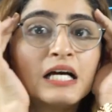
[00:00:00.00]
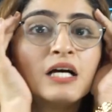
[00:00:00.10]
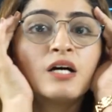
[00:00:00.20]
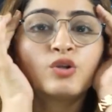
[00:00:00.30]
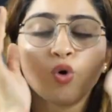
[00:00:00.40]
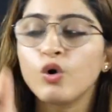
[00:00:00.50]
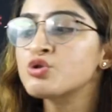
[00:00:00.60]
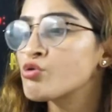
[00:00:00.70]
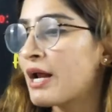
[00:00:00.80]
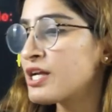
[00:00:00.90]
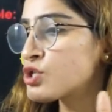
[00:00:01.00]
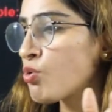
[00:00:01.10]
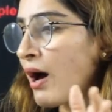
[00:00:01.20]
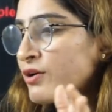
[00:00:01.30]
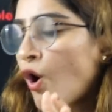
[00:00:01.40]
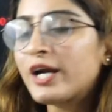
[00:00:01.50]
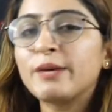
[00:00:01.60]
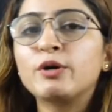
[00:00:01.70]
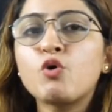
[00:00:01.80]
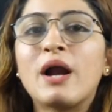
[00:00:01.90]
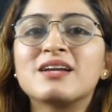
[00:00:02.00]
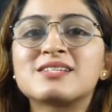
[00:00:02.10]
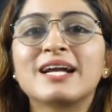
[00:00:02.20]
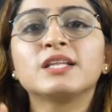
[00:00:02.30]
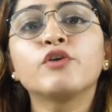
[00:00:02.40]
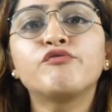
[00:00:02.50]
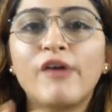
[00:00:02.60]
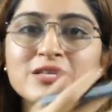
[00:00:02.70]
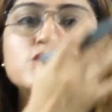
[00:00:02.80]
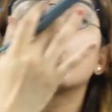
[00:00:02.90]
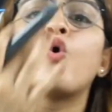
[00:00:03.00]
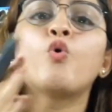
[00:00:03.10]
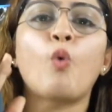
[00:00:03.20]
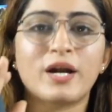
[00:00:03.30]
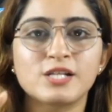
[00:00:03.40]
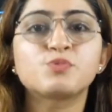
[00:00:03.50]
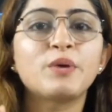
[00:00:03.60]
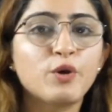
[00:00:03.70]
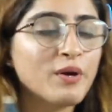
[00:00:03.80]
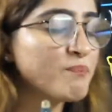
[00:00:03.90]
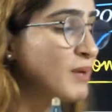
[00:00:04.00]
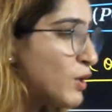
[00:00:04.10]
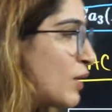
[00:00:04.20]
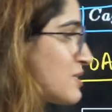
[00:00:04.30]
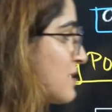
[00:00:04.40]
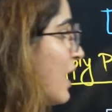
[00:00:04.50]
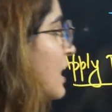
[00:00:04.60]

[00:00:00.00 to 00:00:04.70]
those students who are not able to understand in the first go what is POAC,